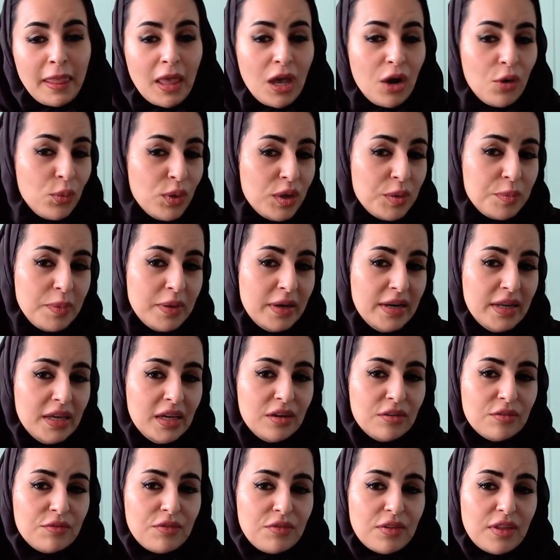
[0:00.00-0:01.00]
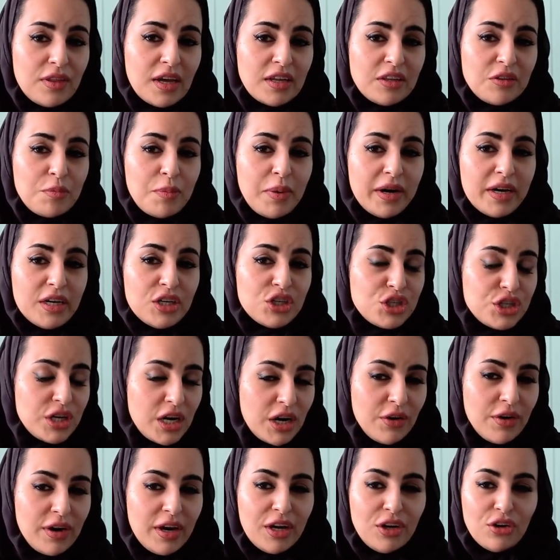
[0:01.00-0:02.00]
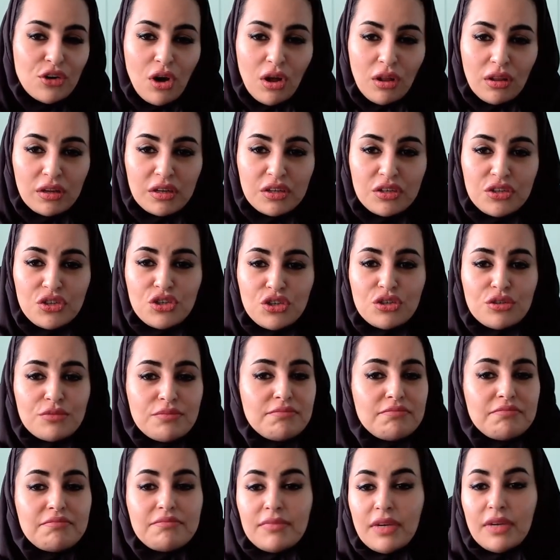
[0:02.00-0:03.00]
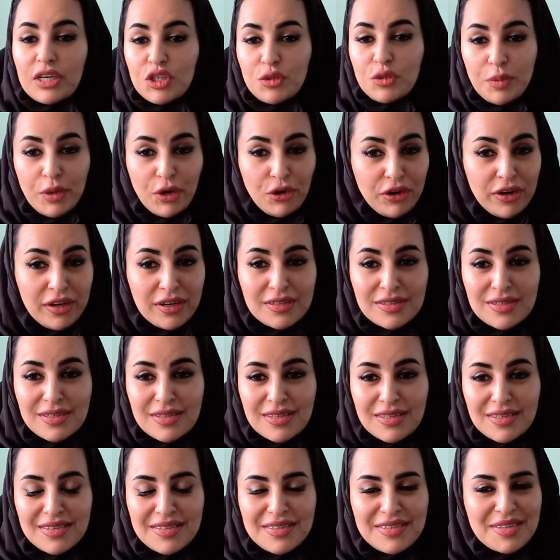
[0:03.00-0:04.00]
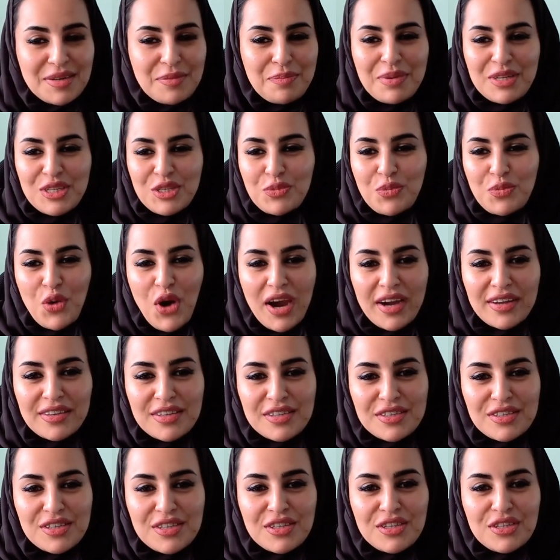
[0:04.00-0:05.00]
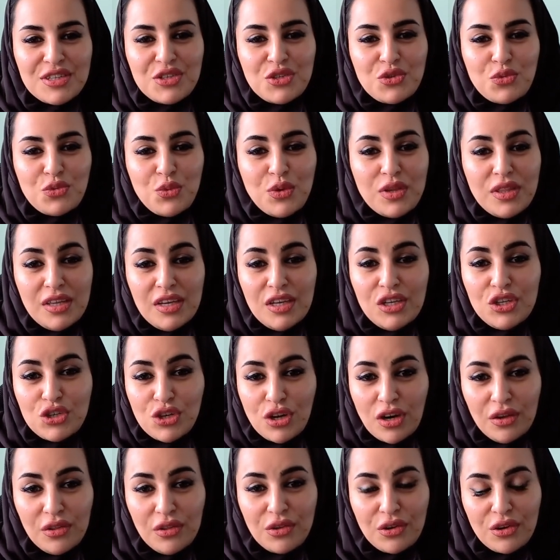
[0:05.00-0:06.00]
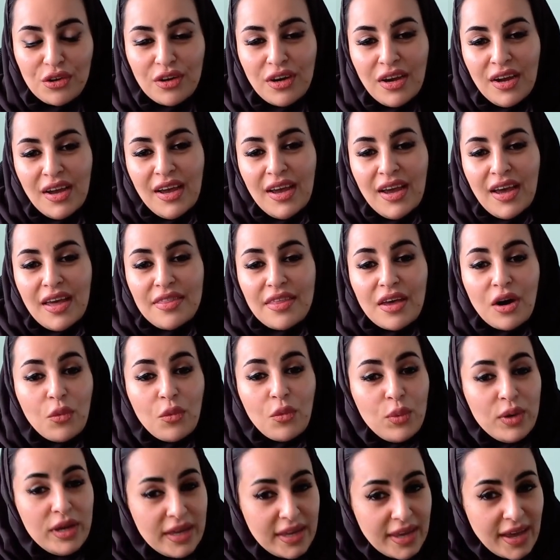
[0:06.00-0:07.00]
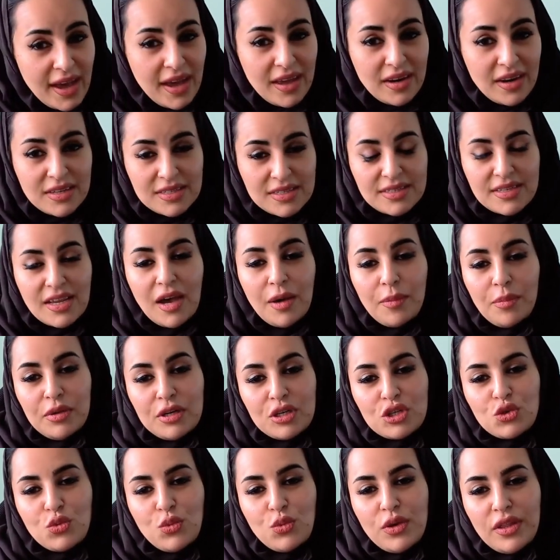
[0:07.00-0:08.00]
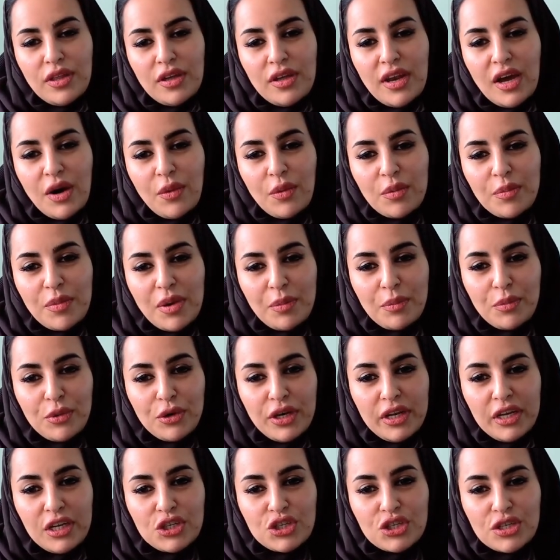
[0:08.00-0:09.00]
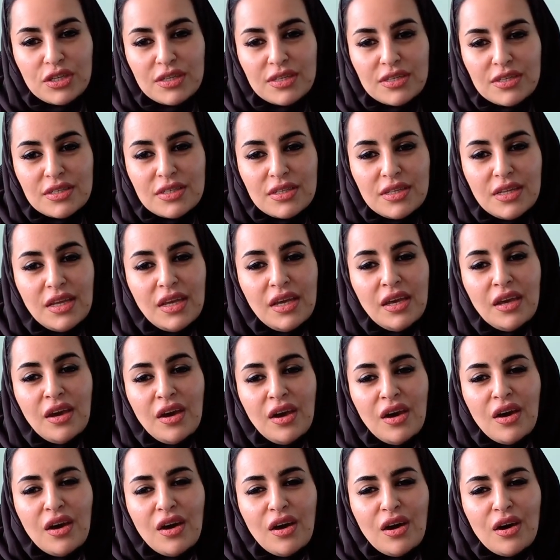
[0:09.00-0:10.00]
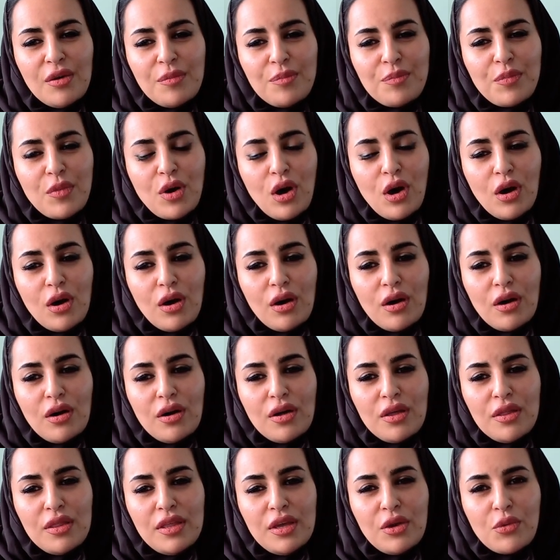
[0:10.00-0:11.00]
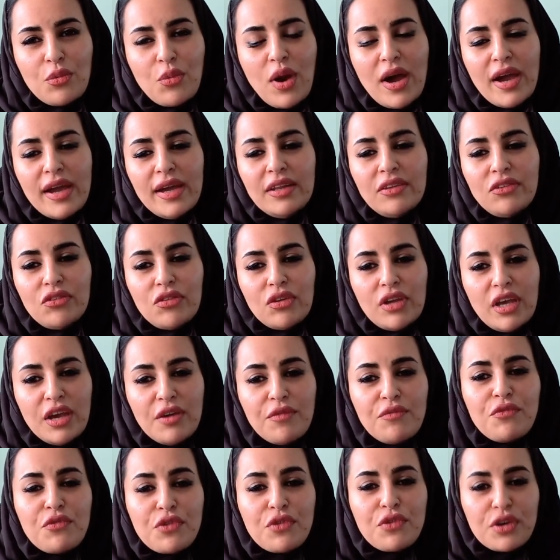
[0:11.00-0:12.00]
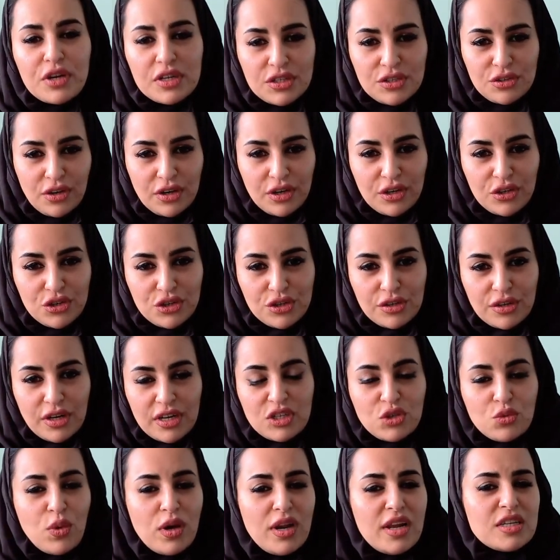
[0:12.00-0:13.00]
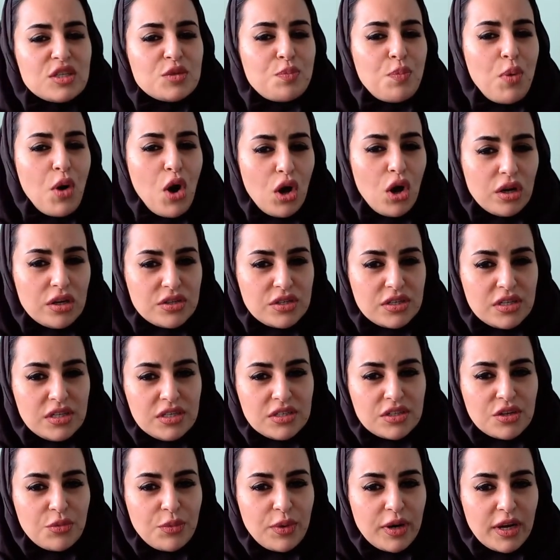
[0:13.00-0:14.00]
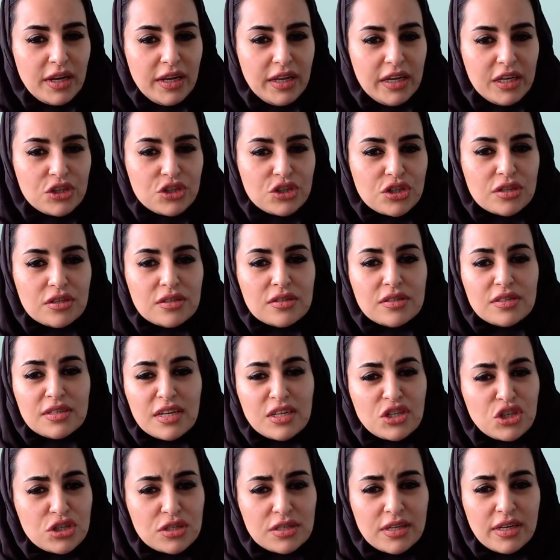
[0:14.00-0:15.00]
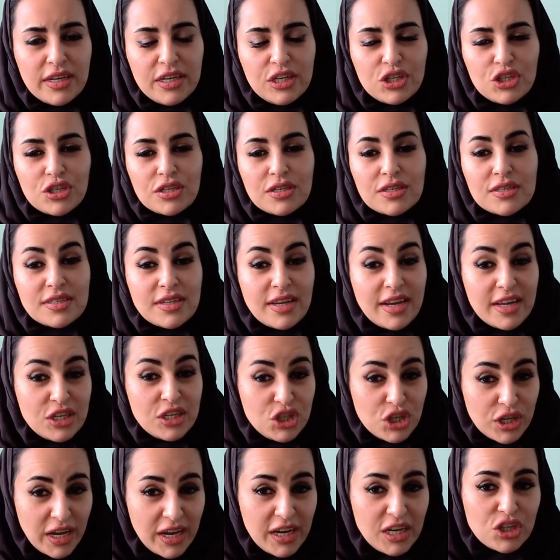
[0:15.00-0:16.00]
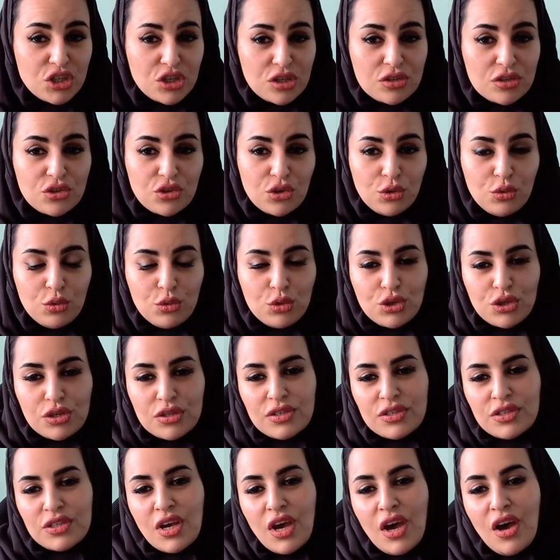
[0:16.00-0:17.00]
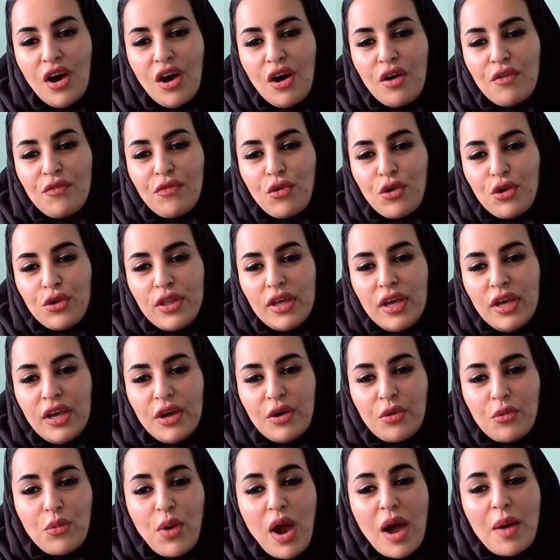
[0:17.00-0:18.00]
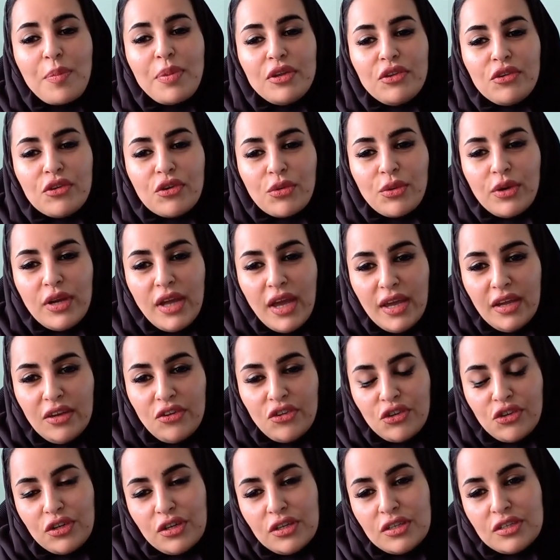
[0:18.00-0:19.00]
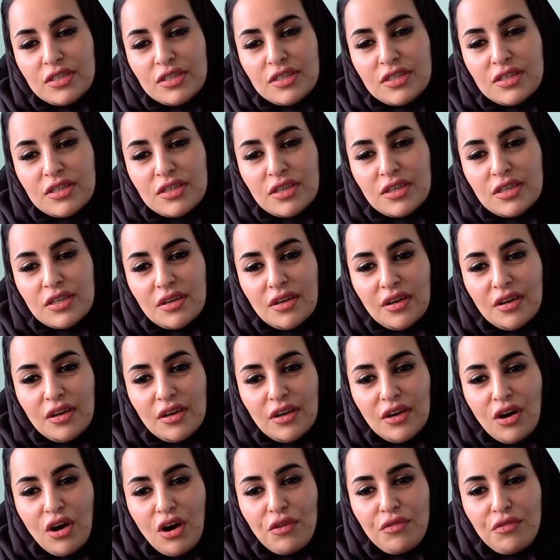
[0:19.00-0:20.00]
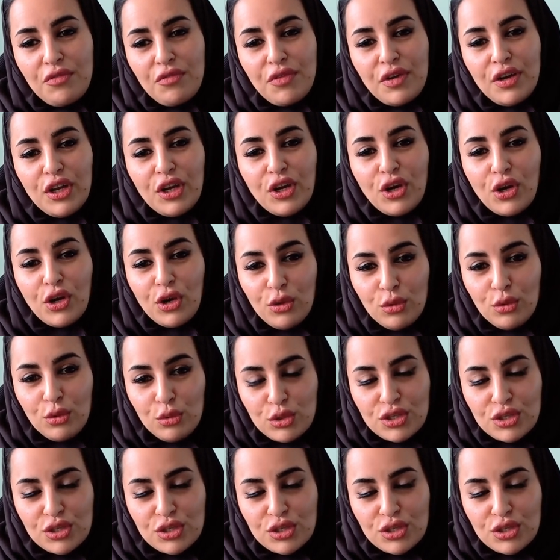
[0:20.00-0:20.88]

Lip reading: We believe that by sharing knowledge, experiences, and best practices with each other, that we can establish within our member nations the the right infrastructure, as well as policies and regulations, legislations and education solutions for the rapid creations of an inclusive,